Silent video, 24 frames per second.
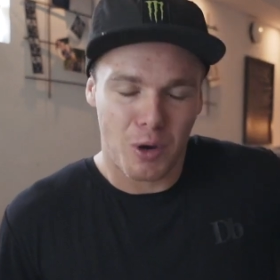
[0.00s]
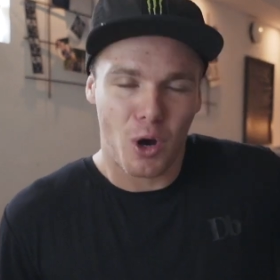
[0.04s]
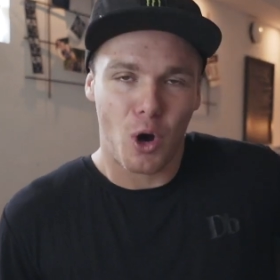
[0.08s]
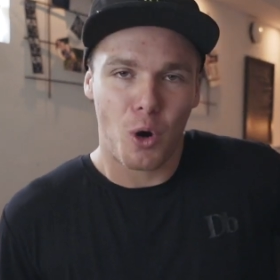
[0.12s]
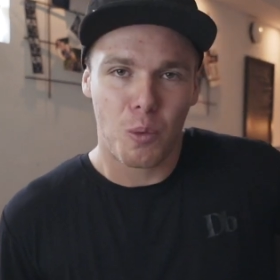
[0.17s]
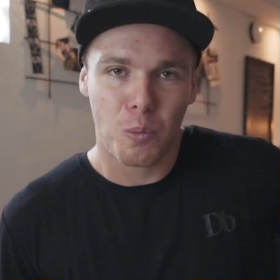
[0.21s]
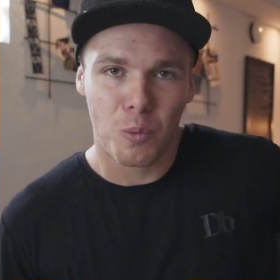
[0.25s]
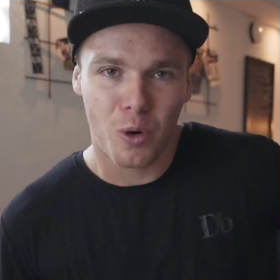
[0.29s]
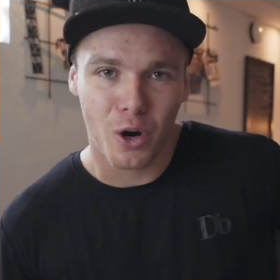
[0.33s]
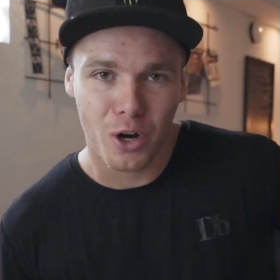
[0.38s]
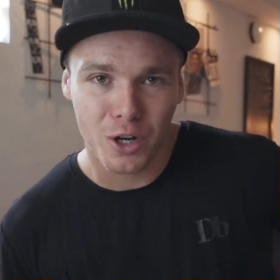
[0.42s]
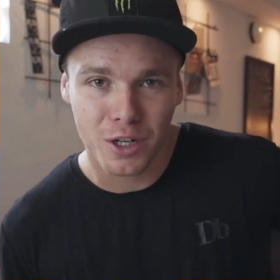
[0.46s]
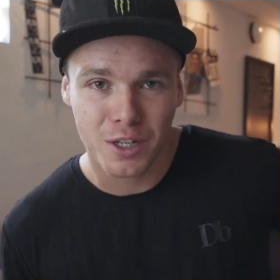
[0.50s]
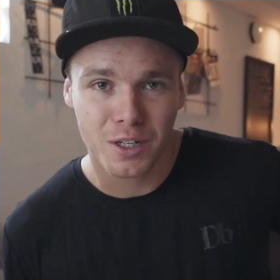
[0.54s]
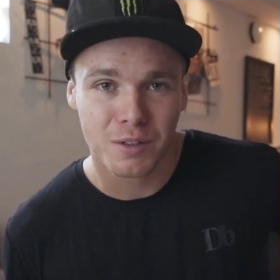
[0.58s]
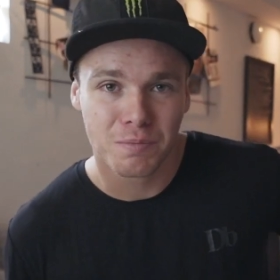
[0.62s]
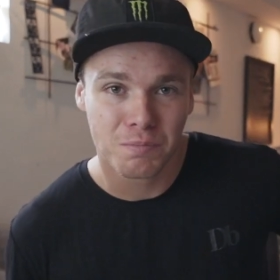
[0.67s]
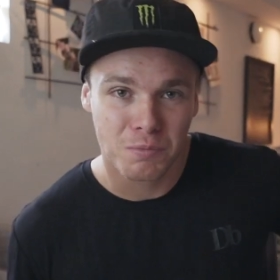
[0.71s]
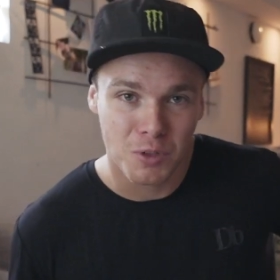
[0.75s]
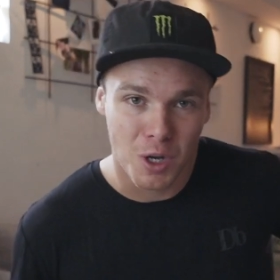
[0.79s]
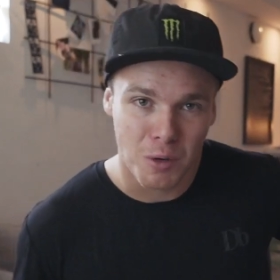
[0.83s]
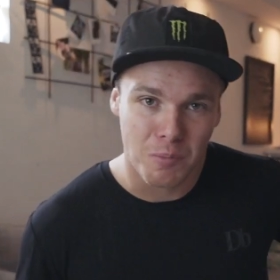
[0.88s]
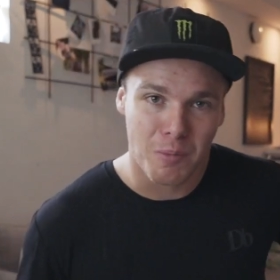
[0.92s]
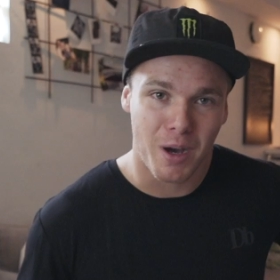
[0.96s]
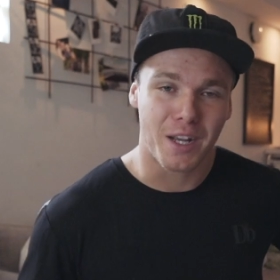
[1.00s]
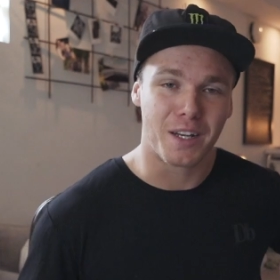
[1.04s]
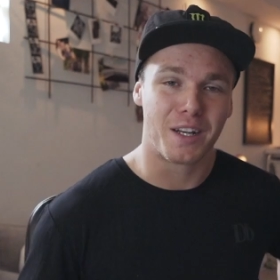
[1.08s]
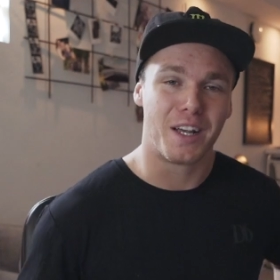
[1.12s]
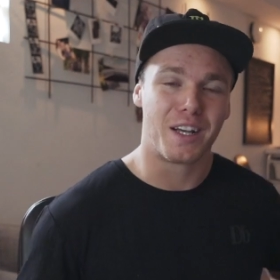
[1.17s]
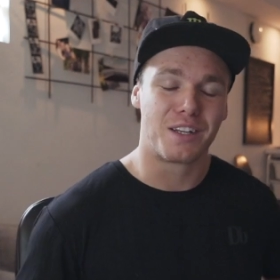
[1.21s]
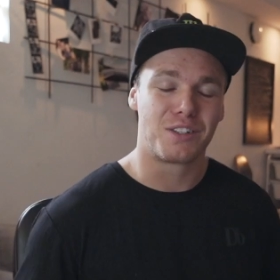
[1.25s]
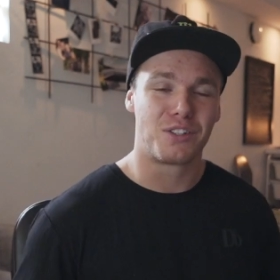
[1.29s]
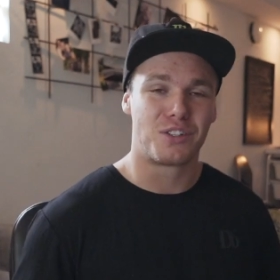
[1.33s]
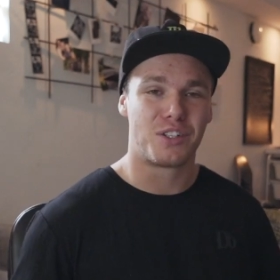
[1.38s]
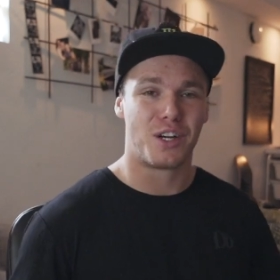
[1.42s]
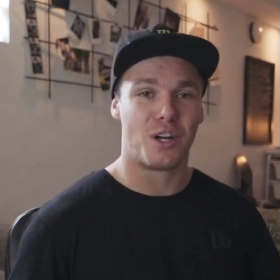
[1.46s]
my homework, come back
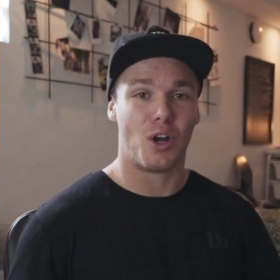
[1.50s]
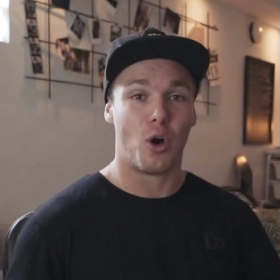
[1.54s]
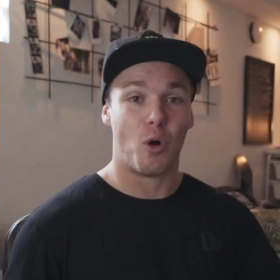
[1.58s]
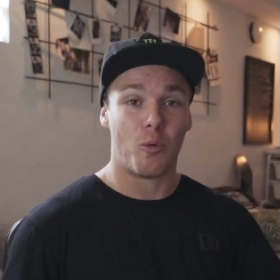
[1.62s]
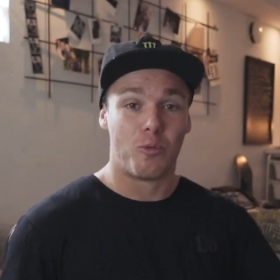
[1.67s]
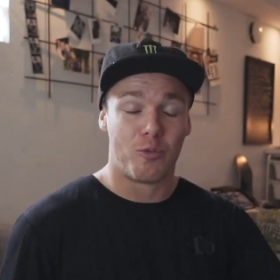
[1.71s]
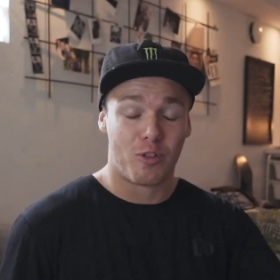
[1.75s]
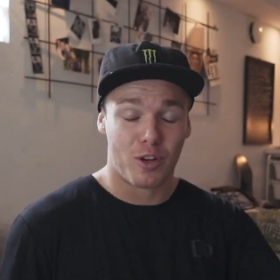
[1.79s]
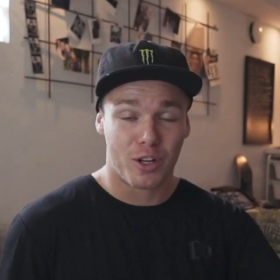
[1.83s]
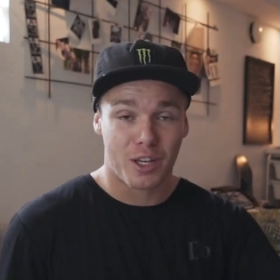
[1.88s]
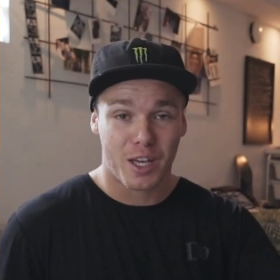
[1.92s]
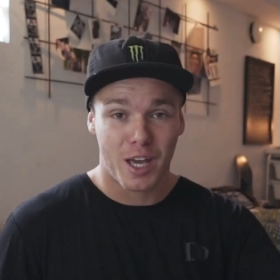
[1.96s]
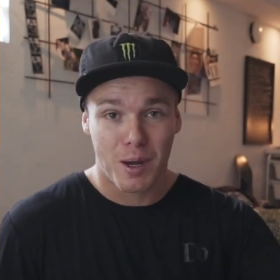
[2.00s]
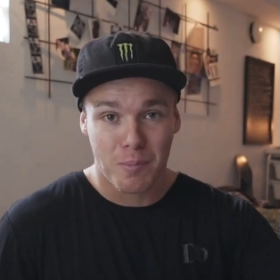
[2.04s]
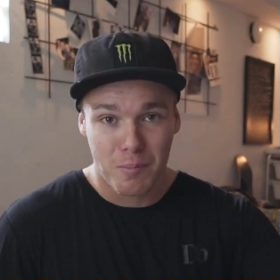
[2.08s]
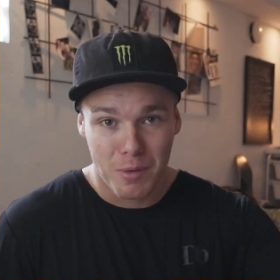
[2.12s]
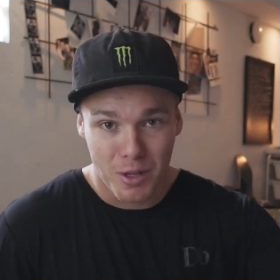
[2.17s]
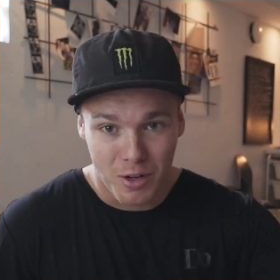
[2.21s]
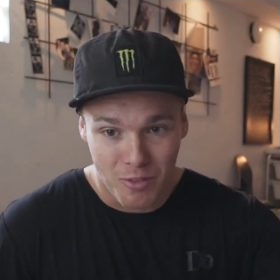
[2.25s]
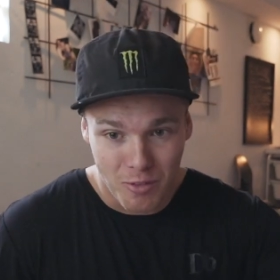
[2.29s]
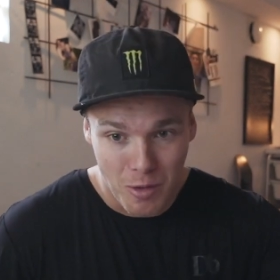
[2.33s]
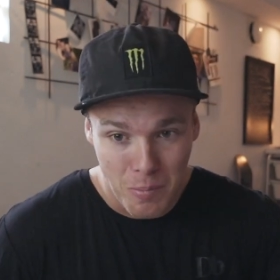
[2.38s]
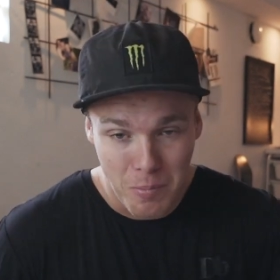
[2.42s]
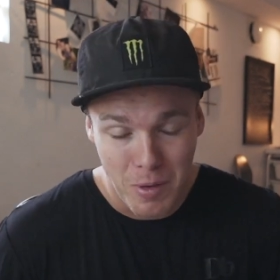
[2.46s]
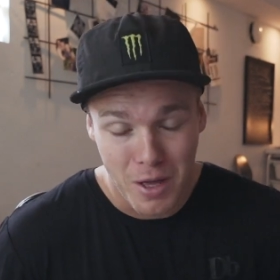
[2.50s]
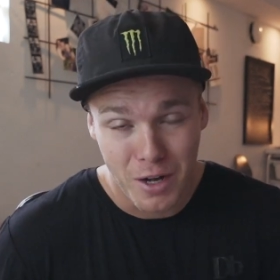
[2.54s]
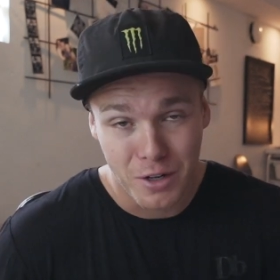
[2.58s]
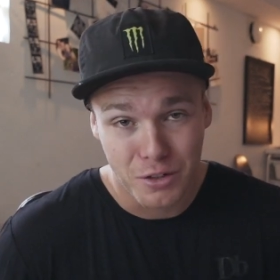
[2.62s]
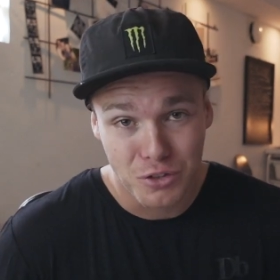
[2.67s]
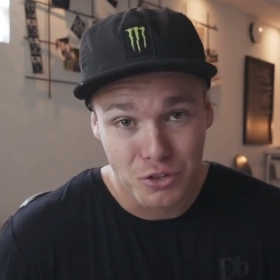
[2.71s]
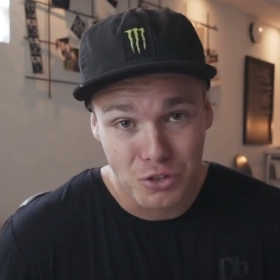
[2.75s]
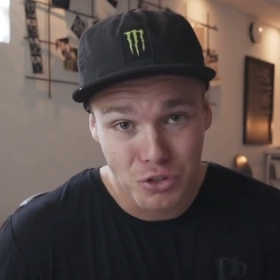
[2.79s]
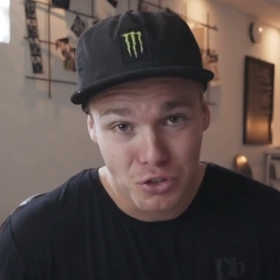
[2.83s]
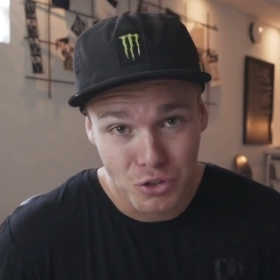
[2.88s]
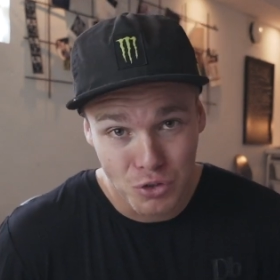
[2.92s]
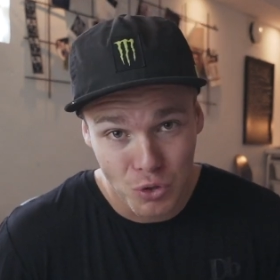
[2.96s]
next year, hopefully get a bit of a
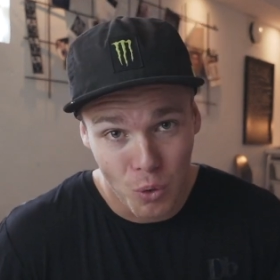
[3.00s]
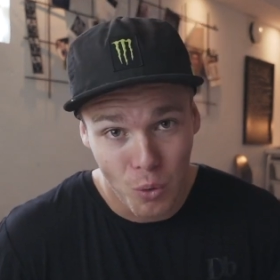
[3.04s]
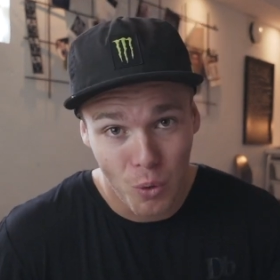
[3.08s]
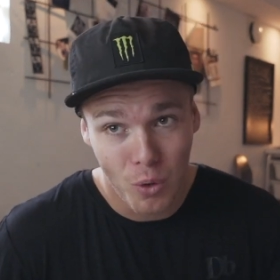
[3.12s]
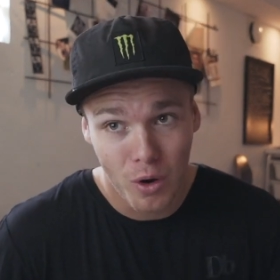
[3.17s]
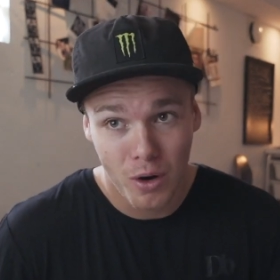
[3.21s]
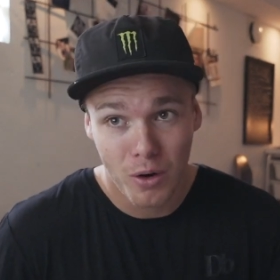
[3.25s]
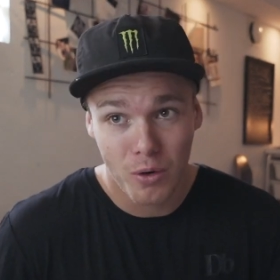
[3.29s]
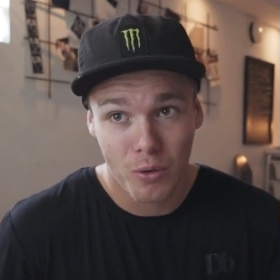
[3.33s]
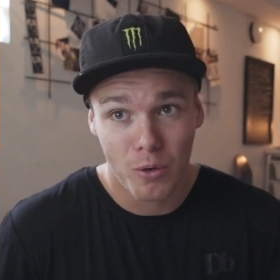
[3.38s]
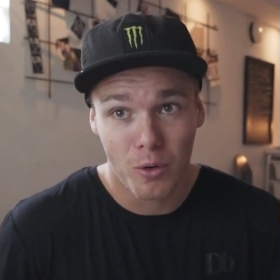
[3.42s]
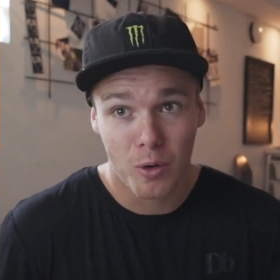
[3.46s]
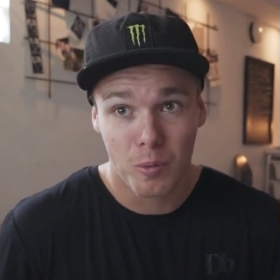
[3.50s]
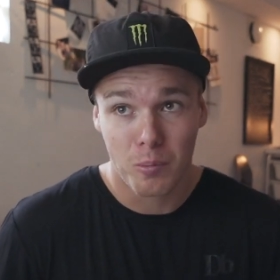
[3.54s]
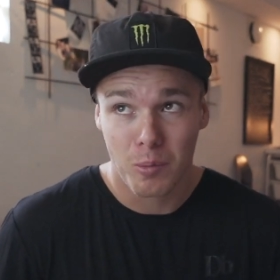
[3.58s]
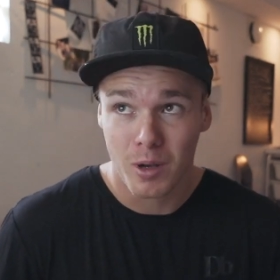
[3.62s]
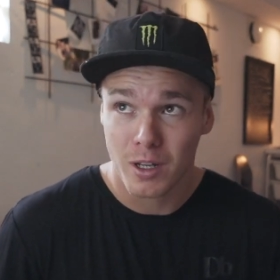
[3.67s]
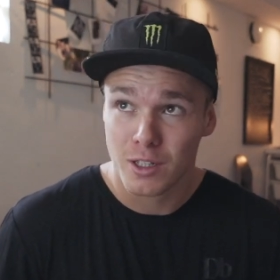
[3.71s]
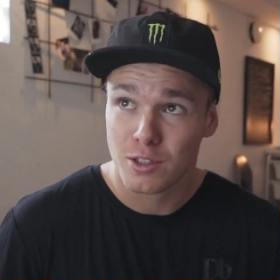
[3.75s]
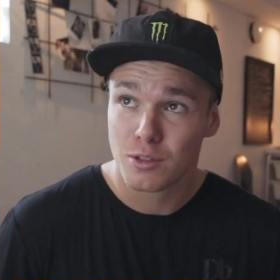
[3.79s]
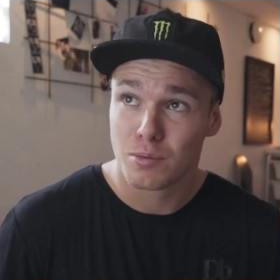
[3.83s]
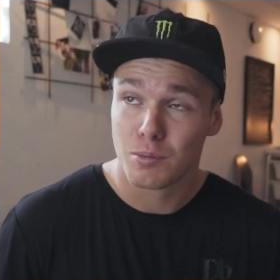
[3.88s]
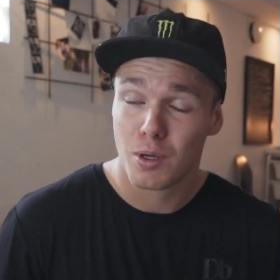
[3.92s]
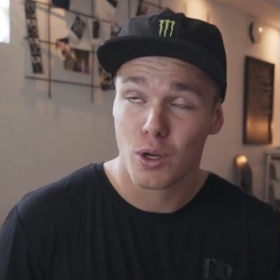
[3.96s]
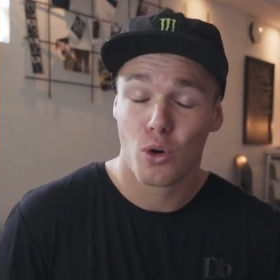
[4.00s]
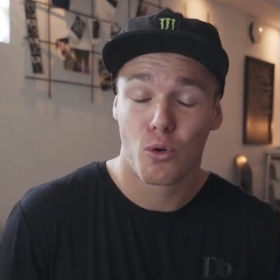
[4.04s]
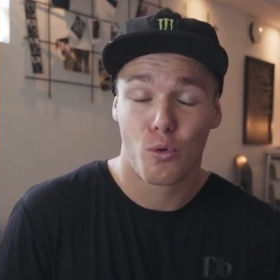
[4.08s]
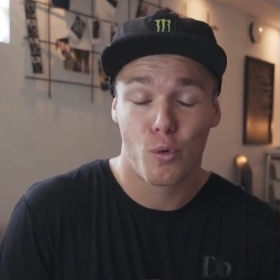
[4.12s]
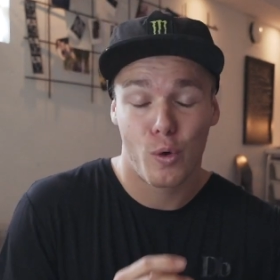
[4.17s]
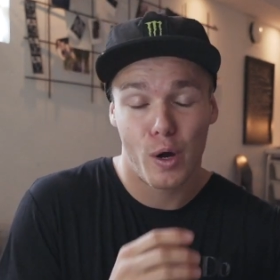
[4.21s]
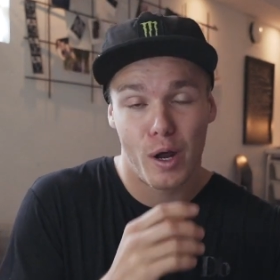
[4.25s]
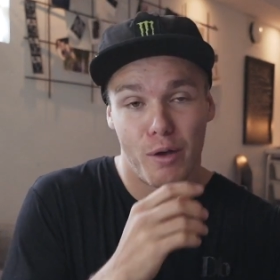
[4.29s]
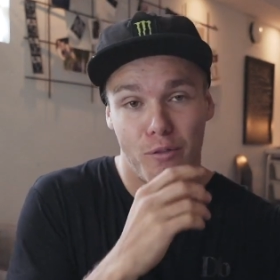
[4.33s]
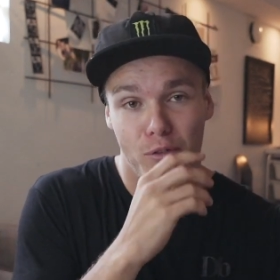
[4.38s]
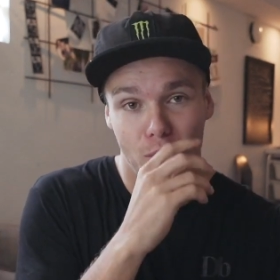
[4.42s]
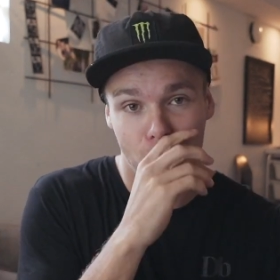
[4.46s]
better score or placement or
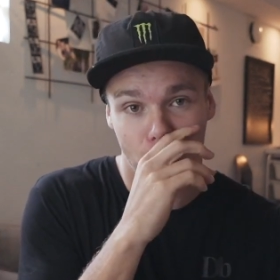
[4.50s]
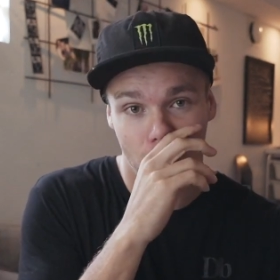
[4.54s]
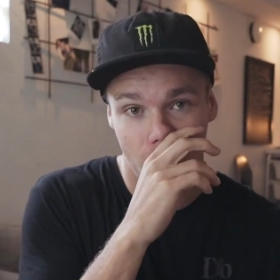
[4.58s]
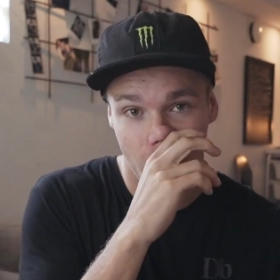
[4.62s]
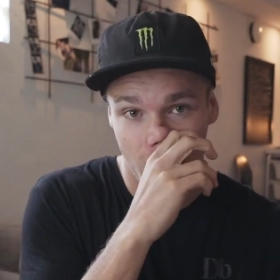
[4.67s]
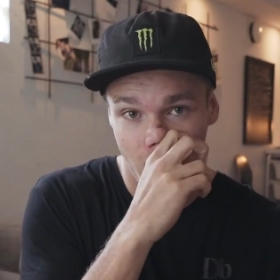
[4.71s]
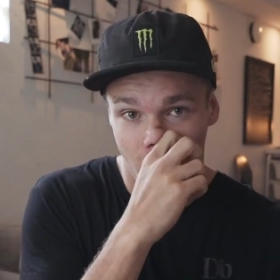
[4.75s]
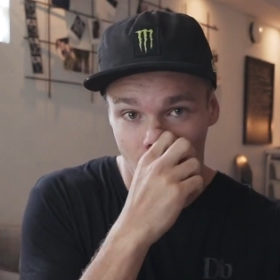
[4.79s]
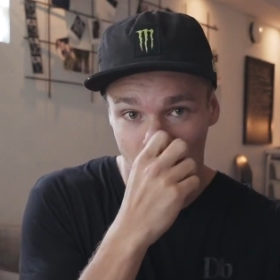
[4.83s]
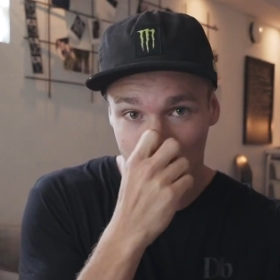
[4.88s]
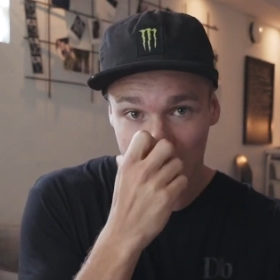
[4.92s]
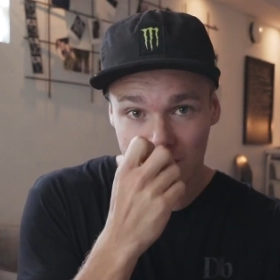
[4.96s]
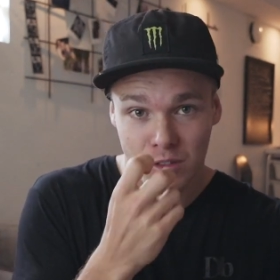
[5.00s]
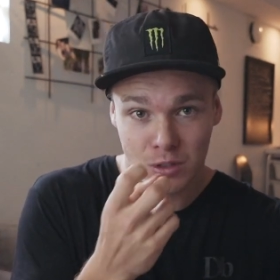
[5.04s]
whatever you wanna call it.